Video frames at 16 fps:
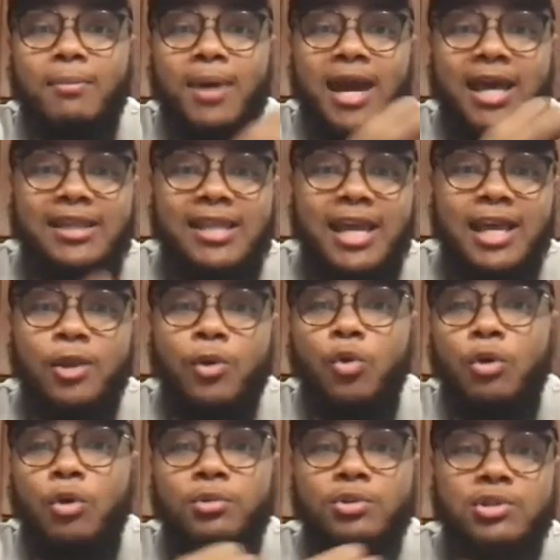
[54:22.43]
back that
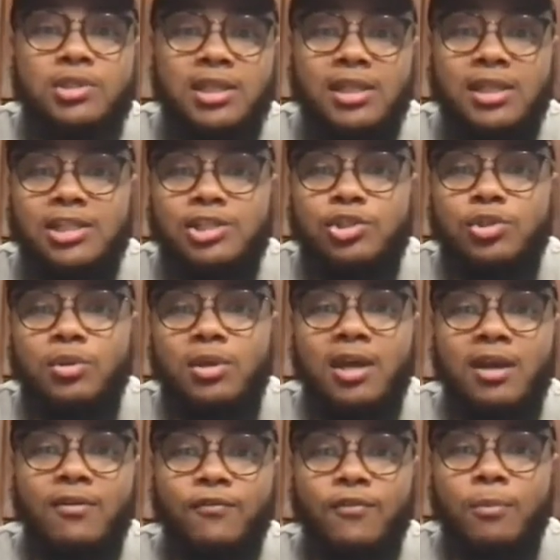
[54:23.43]
normalcy that you
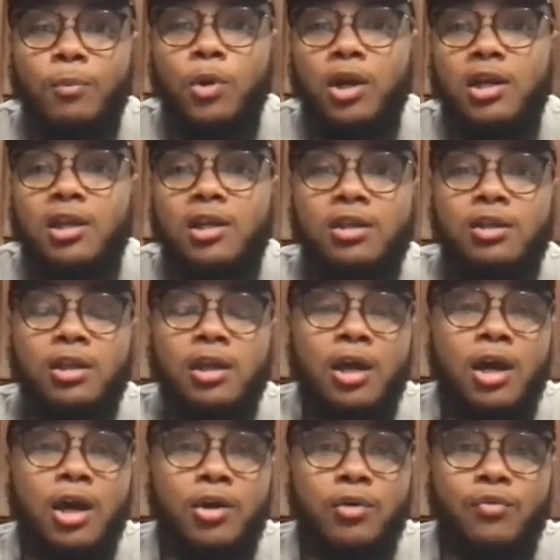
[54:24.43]
get from working
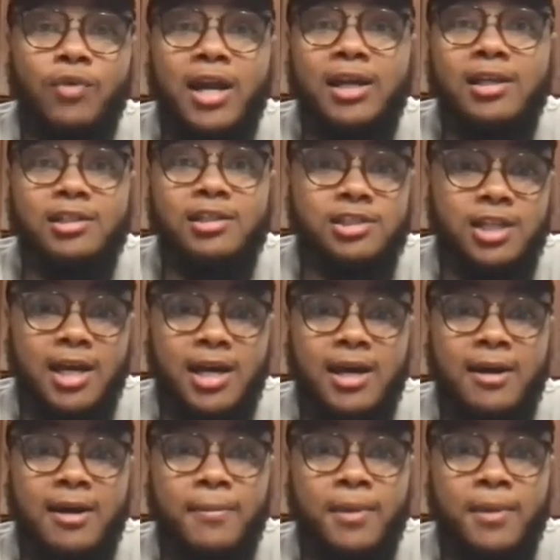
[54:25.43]
a regular job.